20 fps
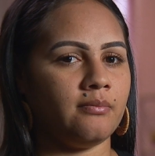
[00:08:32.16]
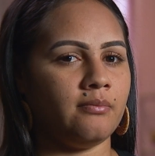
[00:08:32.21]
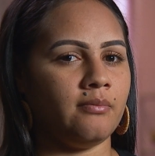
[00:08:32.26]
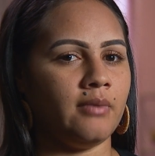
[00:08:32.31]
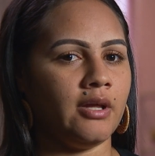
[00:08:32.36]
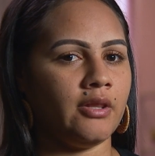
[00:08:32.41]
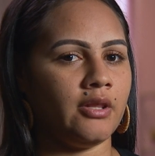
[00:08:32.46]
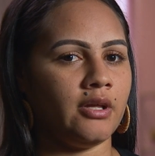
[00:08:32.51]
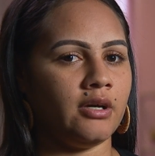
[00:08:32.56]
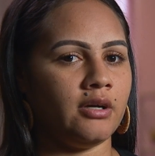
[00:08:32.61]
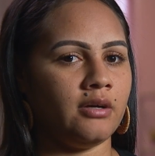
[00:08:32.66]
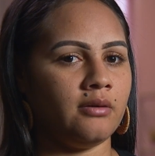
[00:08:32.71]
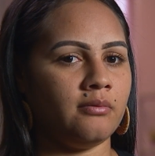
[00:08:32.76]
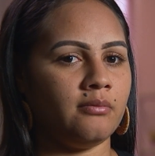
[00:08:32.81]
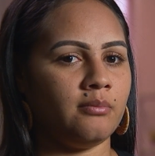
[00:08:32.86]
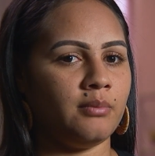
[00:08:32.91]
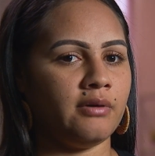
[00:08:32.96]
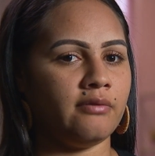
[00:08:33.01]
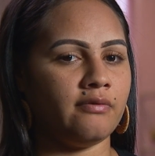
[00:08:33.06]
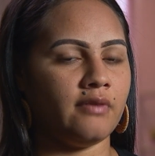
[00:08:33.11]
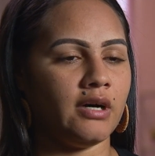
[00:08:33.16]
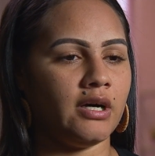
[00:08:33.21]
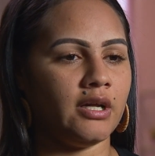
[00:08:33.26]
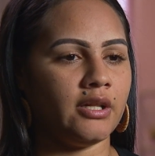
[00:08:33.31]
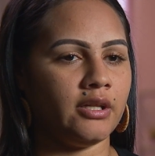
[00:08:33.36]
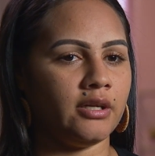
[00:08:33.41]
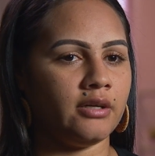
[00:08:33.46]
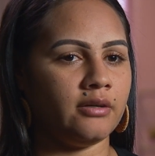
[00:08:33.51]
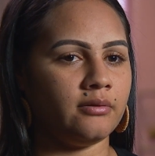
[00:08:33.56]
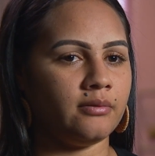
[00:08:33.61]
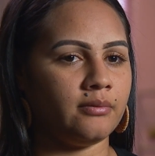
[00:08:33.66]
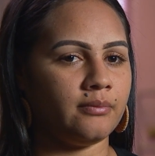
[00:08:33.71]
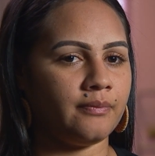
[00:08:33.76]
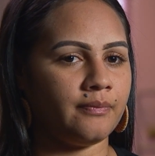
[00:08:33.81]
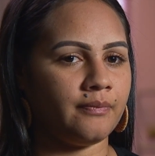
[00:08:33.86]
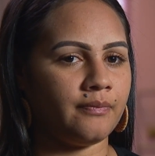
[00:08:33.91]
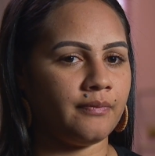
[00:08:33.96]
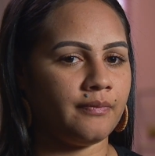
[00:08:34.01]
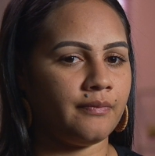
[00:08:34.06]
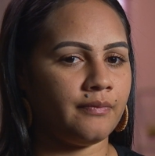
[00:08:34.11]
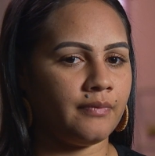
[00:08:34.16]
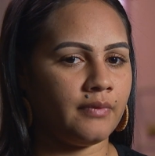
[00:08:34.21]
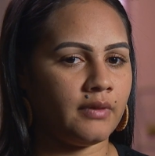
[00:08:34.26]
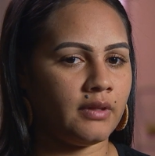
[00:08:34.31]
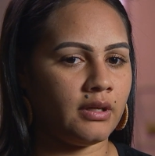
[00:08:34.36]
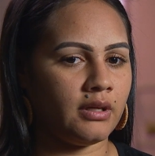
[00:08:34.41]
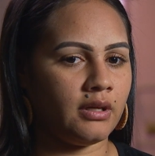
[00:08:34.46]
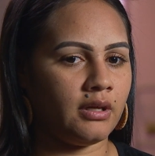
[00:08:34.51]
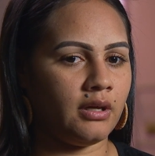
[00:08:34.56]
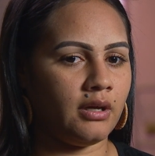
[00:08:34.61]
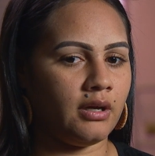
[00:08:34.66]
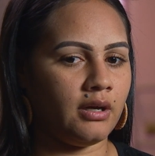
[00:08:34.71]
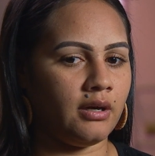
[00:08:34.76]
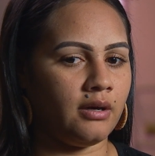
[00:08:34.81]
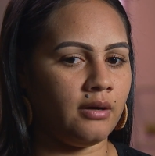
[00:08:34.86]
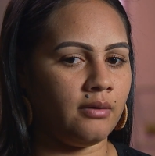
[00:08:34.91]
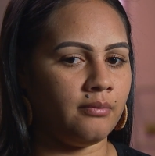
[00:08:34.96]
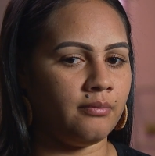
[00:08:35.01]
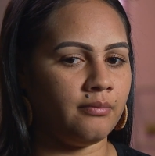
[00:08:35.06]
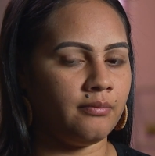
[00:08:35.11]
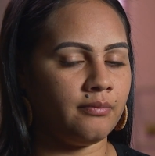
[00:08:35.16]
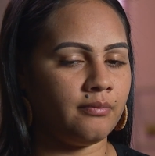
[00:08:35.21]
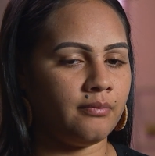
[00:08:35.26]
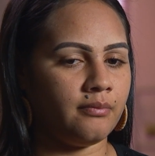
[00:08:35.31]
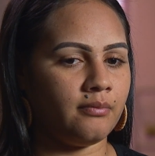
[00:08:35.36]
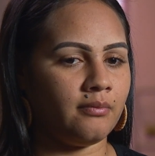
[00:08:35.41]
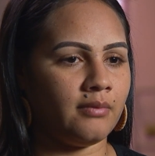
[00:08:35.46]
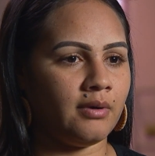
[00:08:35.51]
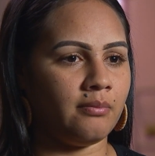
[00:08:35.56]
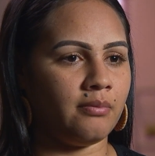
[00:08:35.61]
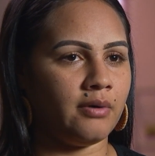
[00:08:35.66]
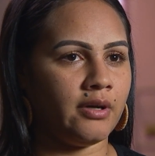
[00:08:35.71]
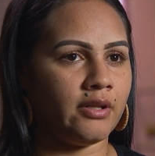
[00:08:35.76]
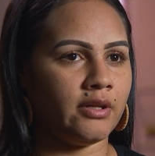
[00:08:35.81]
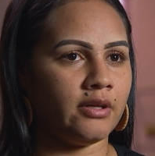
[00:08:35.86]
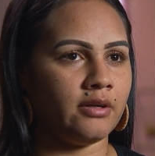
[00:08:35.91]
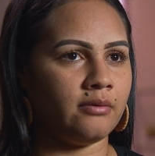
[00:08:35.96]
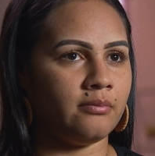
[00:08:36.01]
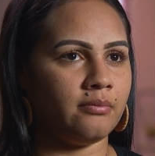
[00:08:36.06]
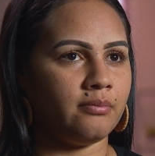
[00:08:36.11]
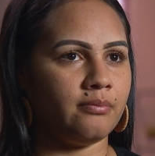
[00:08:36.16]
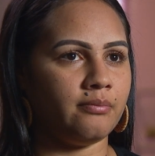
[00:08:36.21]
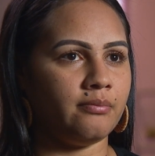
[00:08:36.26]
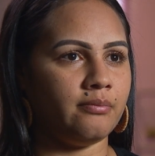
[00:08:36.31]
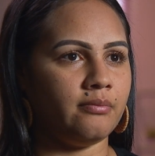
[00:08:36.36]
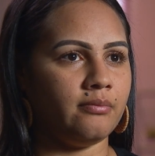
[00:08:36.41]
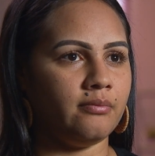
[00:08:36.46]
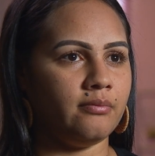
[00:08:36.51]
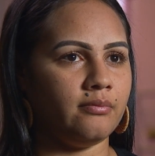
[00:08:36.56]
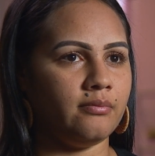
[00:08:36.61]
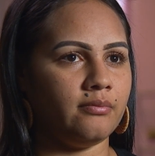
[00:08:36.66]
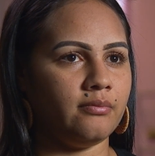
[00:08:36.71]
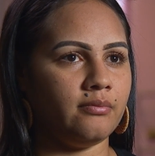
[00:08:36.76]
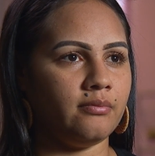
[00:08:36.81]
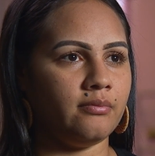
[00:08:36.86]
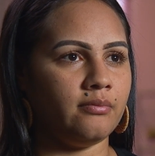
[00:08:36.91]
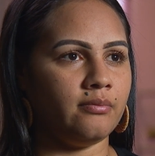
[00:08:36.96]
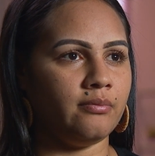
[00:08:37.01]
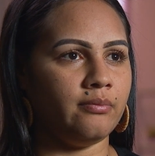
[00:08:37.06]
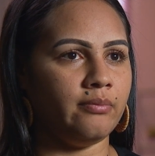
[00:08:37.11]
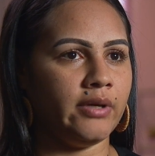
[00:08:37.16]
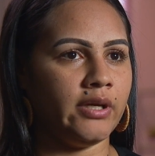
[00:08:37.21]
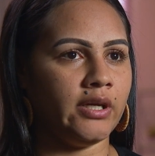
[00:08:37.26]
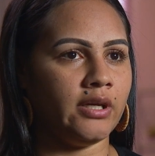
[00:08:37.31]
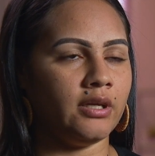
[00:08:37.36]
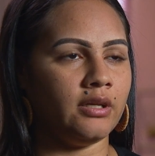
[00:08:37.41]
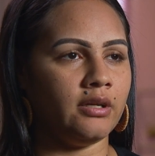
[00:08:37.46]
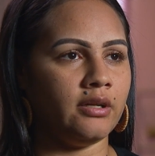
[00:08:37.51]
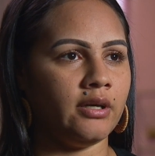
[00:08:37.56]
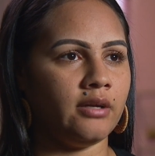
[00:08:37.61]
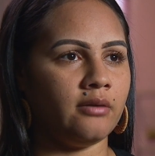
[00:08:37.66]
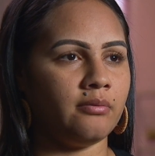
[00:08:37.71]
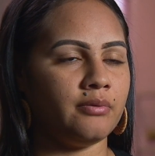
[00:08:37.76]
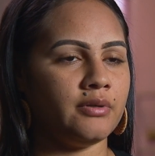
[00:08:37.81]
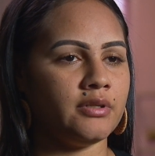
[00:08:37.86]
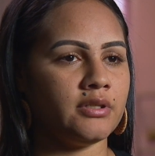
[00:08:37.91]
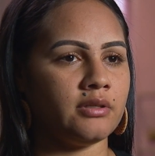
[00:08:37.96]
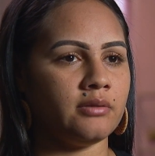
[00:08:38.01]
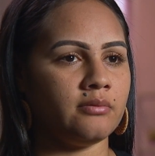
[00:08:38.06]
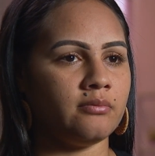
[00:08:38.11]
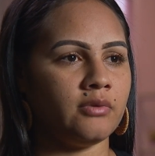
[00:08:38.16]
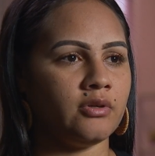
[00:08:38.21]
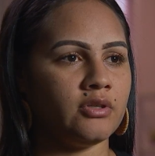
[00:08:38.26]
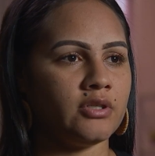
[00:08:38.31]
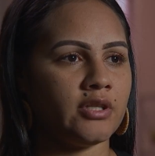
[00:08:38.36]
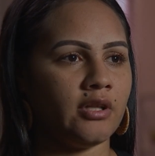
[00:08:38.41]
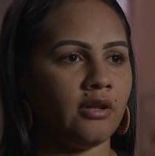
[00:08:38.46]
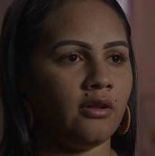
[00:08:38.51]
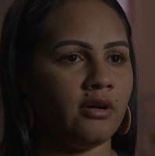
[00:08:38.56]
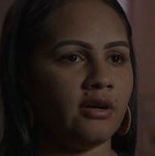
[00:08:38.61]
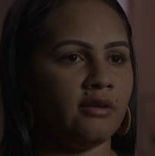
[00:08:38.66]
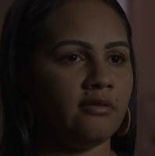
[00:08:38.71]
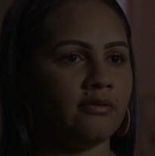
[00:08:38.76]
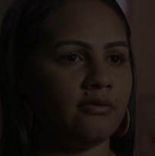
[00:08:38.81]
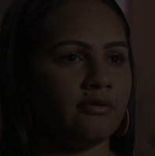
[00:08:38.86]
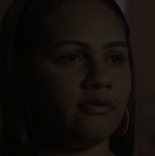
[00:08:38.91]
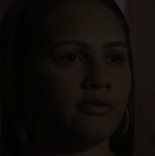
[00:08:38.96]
mother, my father, my brother being in and out of prison most of their life.